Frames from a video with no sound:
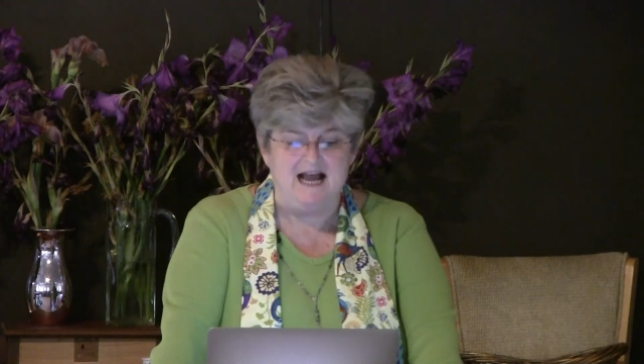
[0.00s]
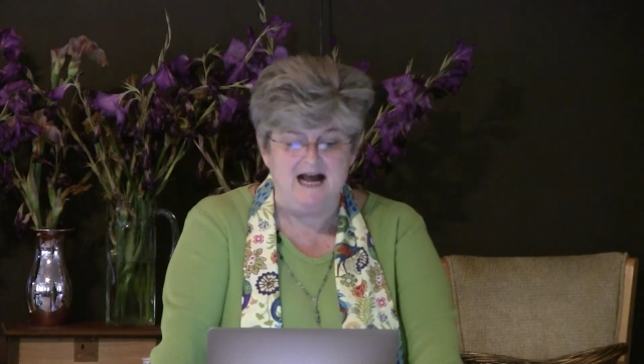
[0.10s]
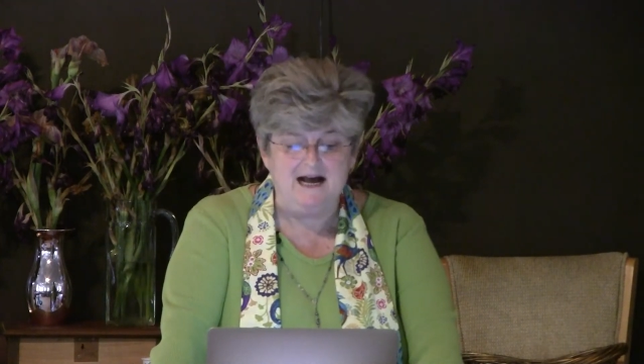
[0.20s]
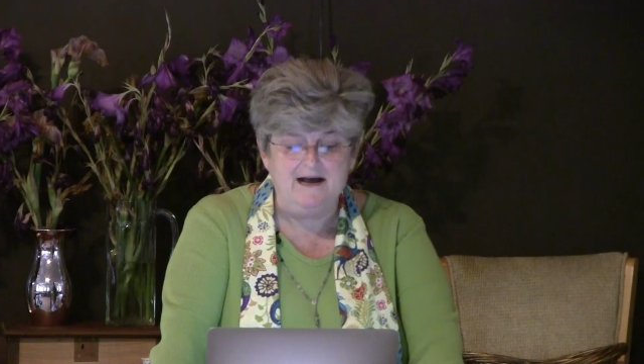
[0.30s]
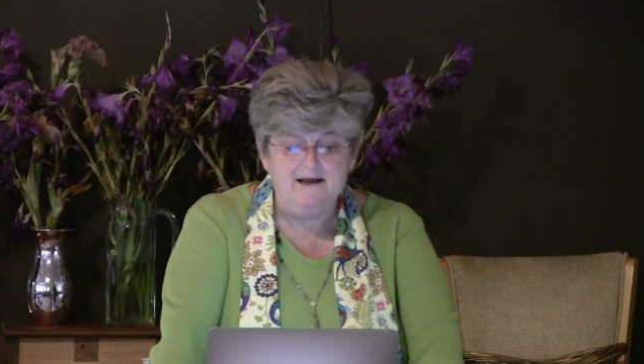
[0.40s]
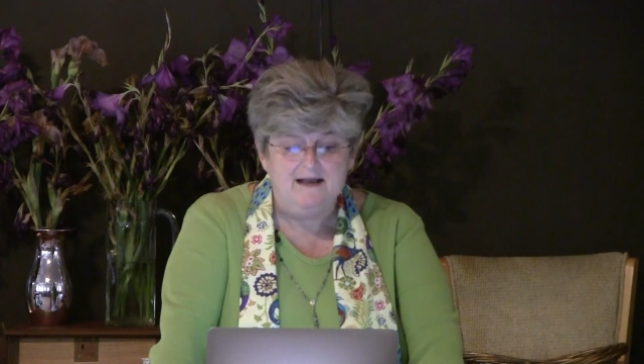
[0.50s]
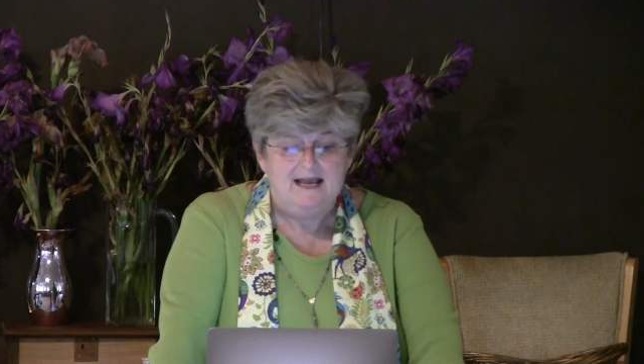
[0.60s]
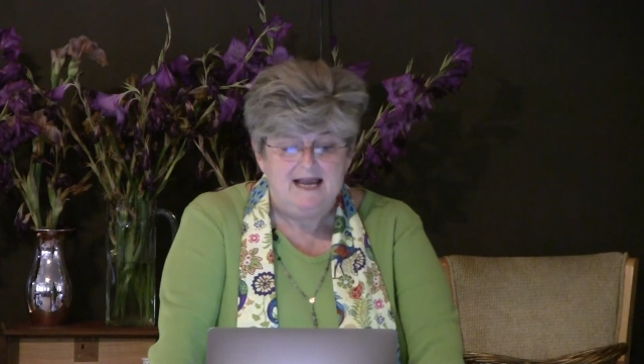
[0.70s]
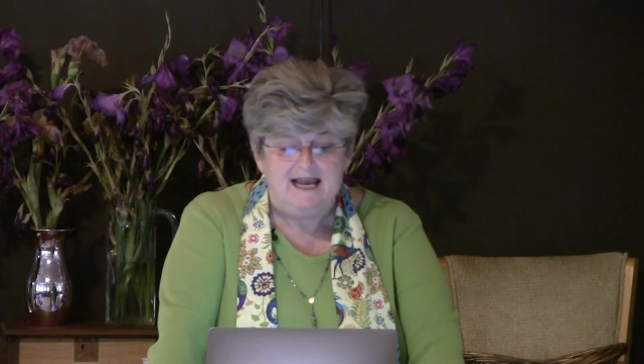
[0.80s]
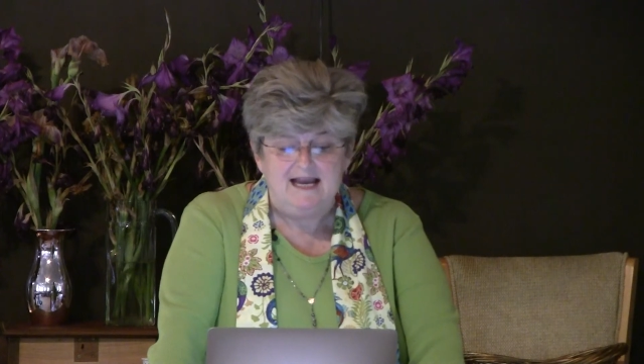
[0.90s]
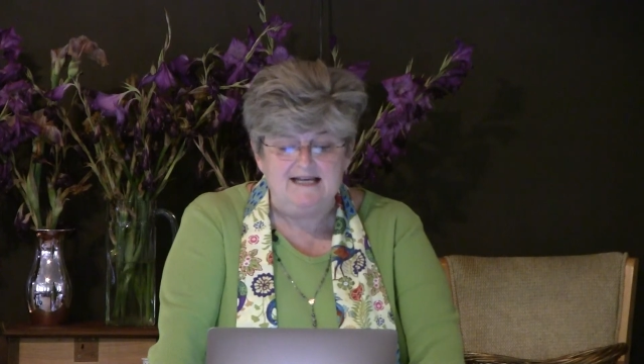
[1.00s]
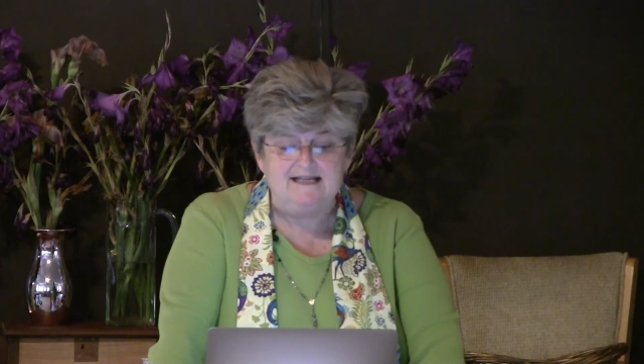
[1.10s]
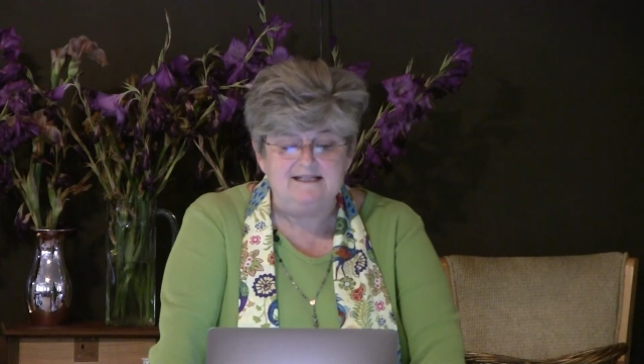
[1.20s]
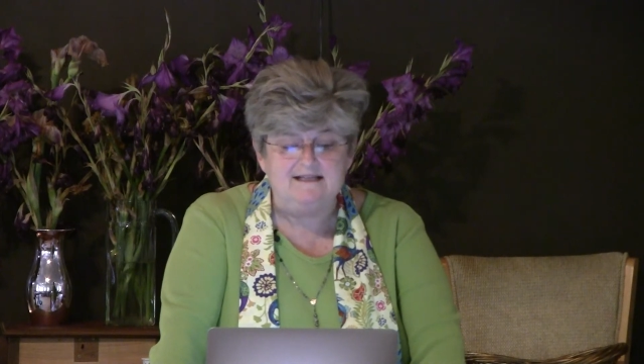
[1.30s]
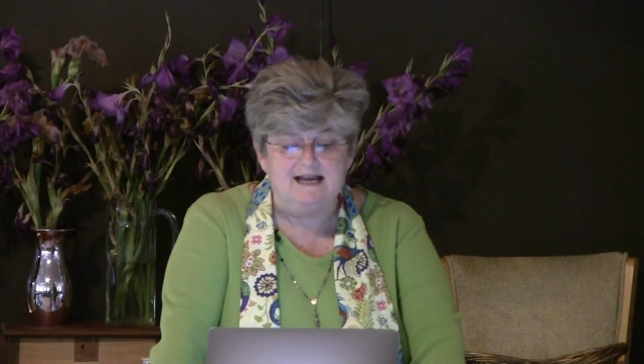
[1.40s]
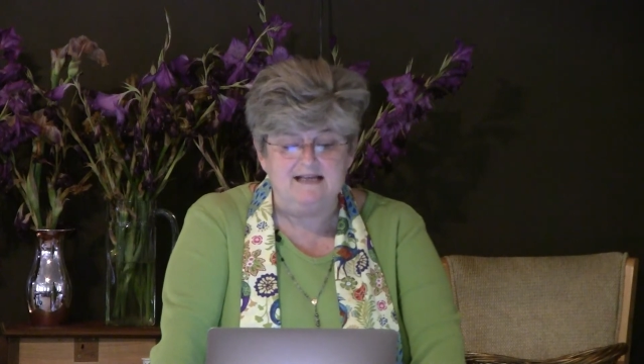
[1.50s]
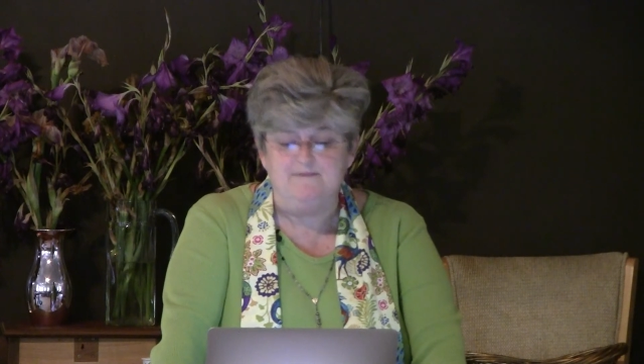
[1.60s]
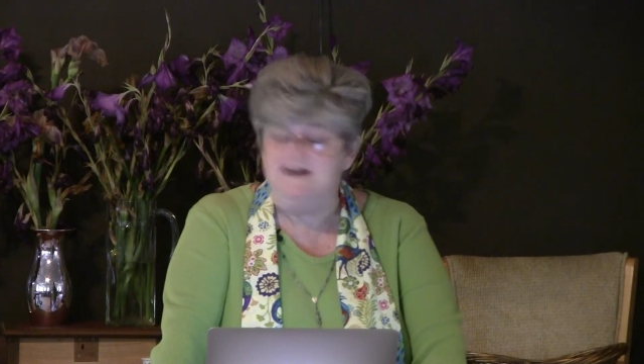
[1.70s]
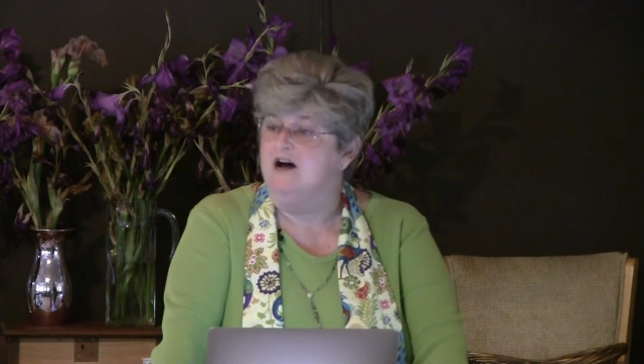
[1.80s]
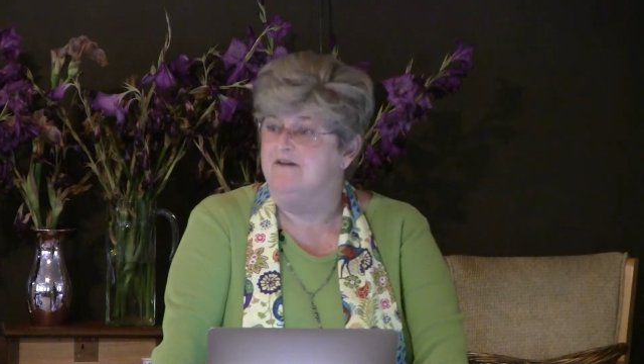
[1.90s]
has
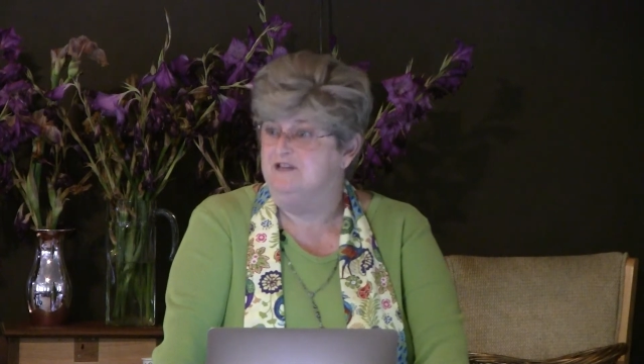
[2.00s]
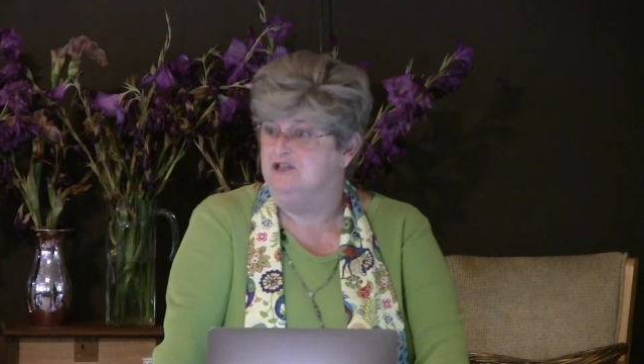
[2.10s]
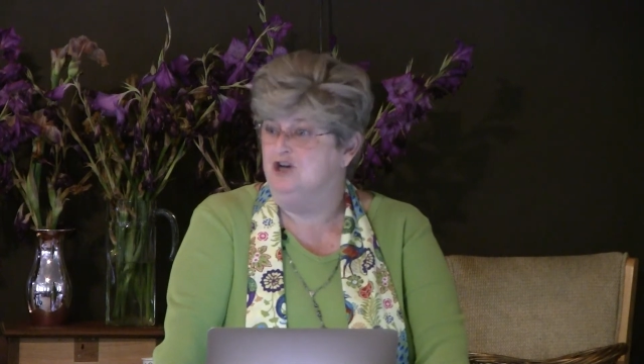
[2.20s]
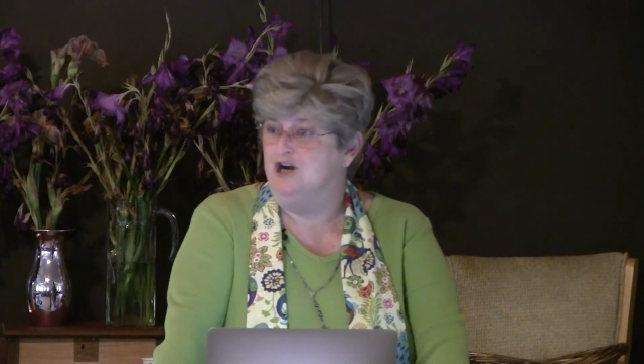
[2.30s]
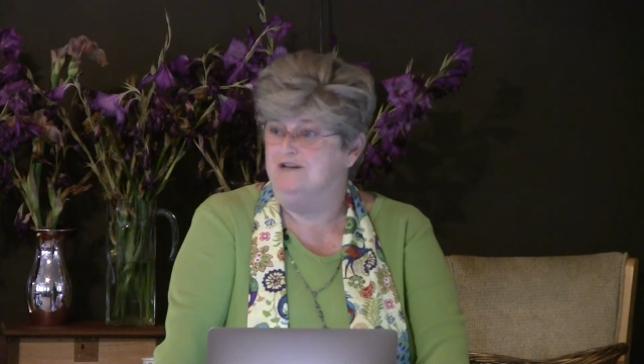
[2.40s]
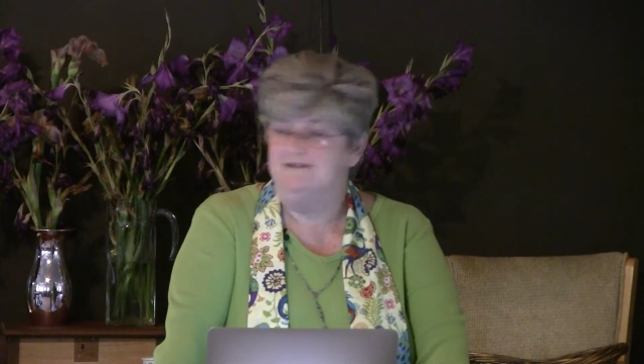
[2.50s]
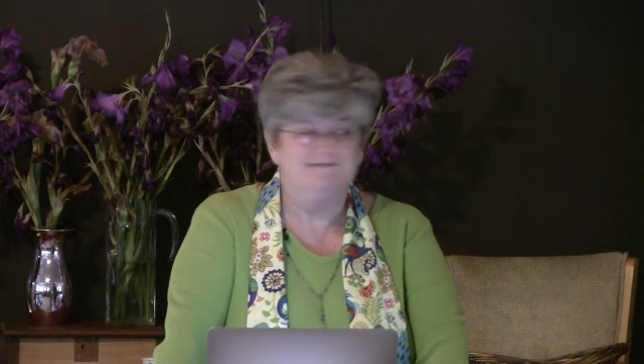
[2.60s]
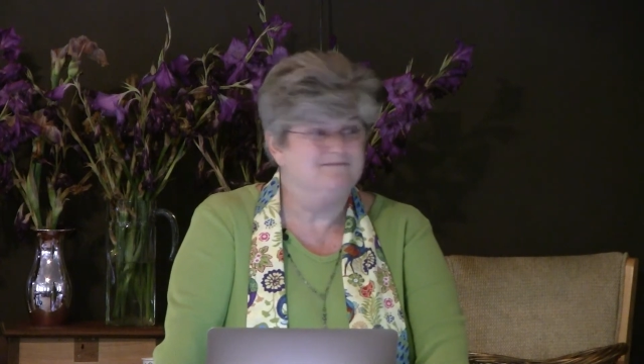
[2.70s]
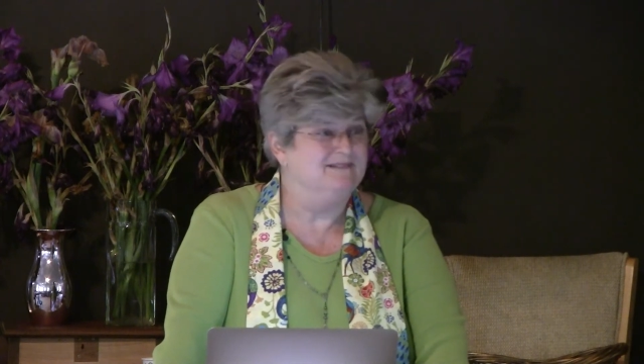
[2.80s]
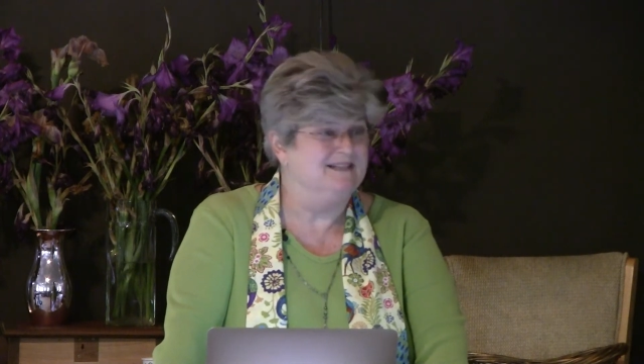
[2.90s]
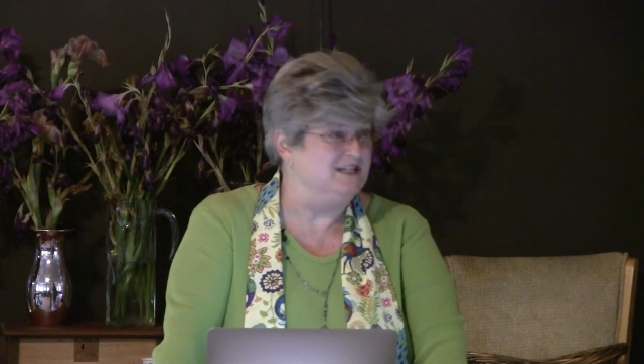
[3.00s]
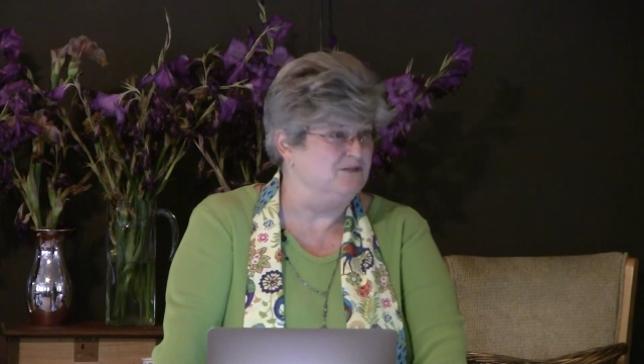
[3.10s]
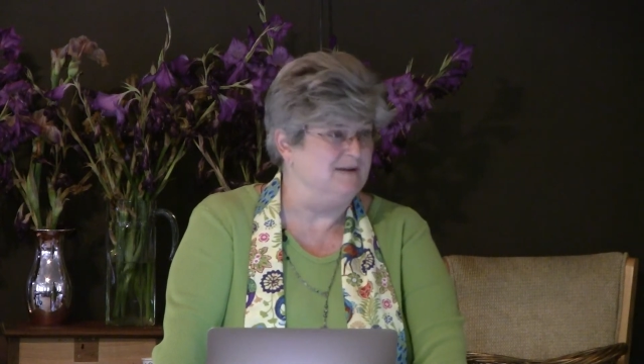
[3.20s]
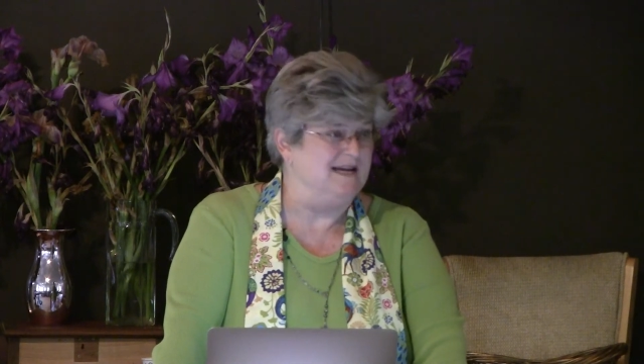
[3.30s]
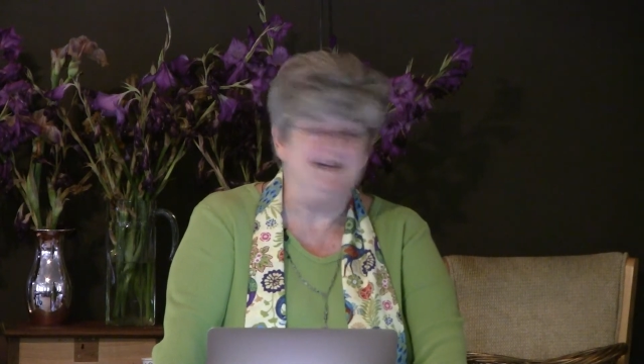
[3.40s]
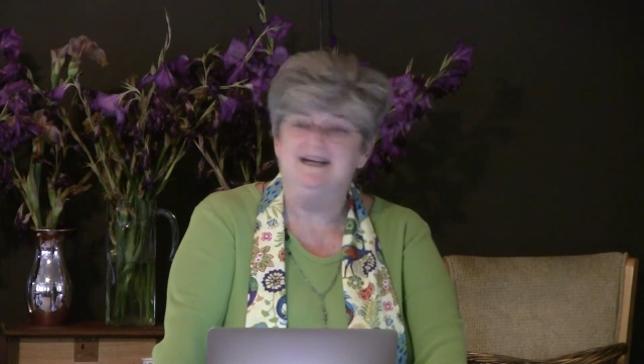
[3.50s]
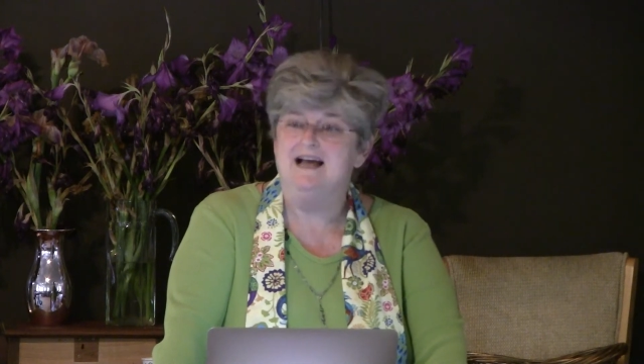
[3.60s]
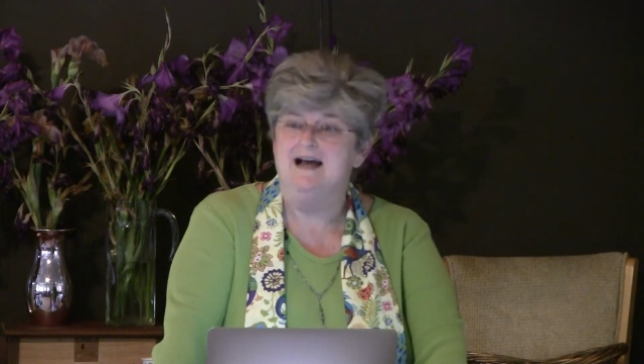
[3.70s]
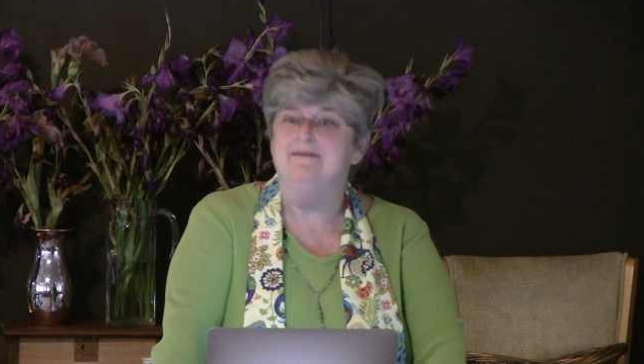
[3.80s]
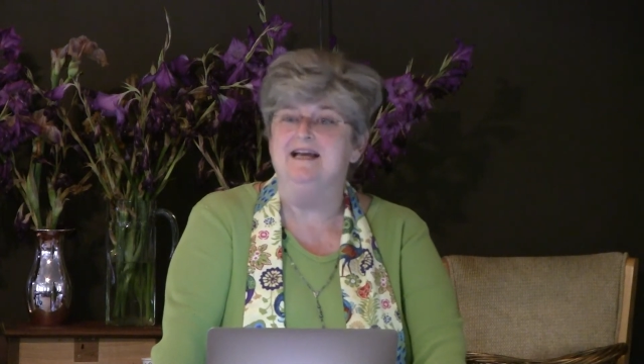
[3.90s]
been off the charts this week.
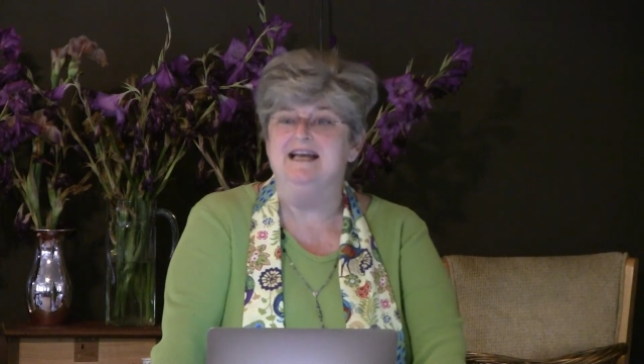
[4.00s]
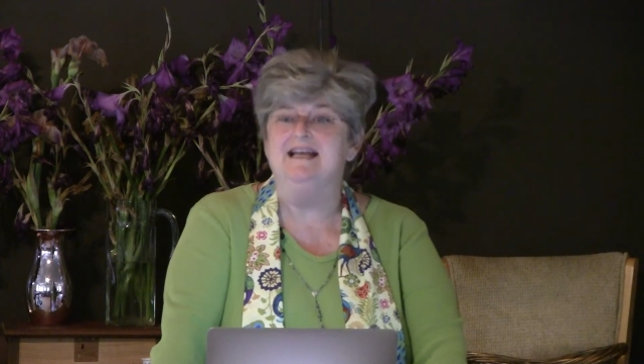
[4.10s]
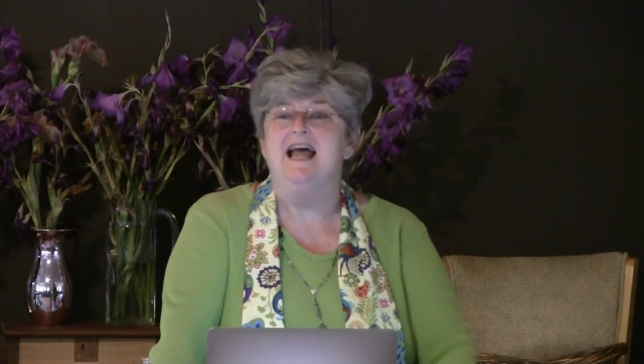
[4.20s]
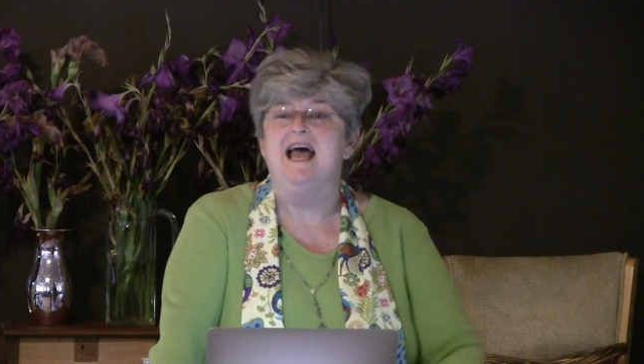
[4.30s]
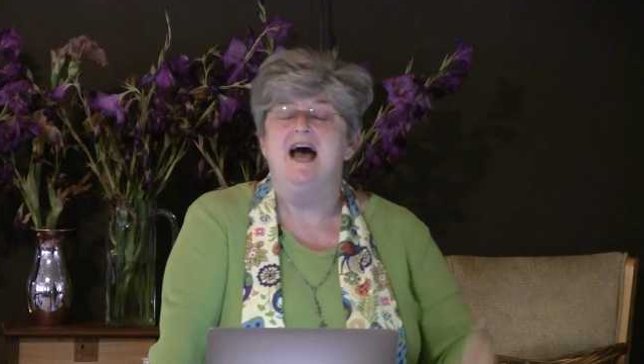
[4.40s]
I mean,